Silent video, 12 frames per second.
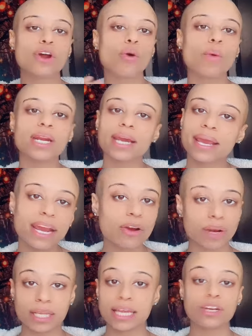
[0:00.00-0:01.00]
they don't want to
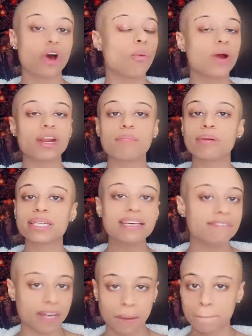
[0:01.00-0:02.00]
hear it they don't want to
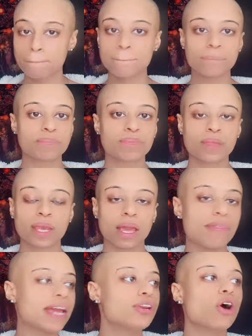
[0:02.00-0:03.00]
believe it
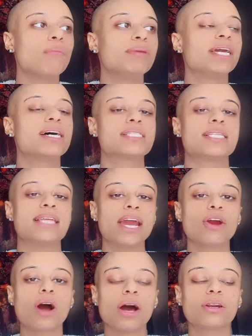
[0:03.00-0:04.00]
they don't because
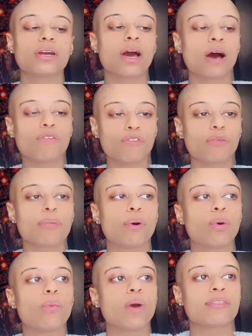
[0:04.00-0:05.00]
they're
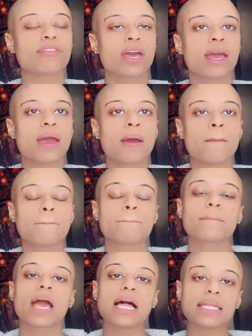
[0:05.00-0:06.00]
uncomfortable with
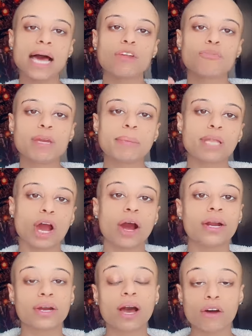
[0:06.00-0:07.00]
a lot of people
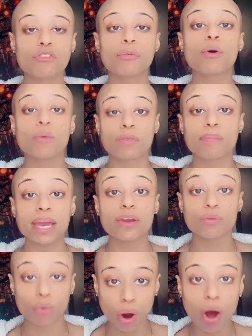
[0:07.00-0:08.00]
are uncomfortable with
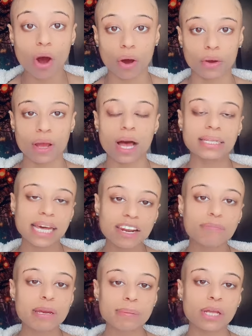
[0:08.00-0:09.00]
being wrong a
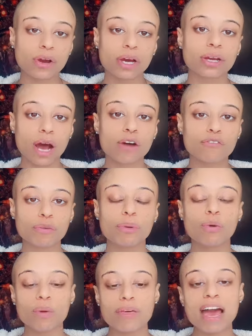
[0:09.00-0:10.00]
lot of people are
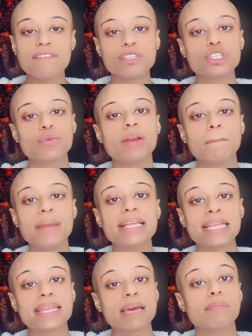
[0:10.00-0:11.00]
uncomfortable with having to
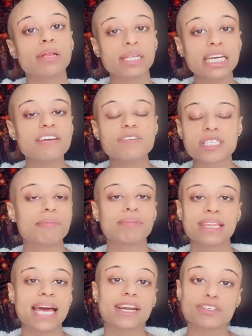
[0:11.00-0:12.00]
admit that they believe
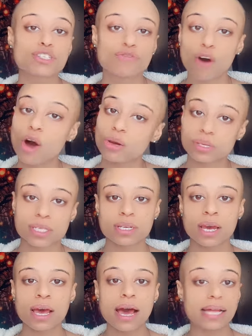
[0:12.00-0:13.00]
something that is
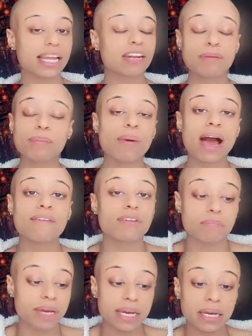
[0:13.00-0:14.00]
false a lot of people
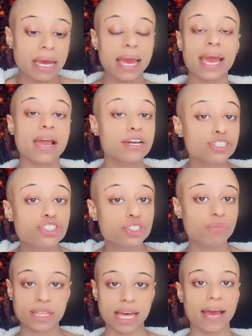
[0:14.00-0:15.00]
have a big
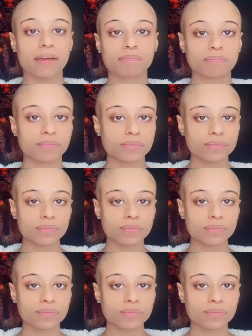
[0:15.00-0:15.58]
issue with that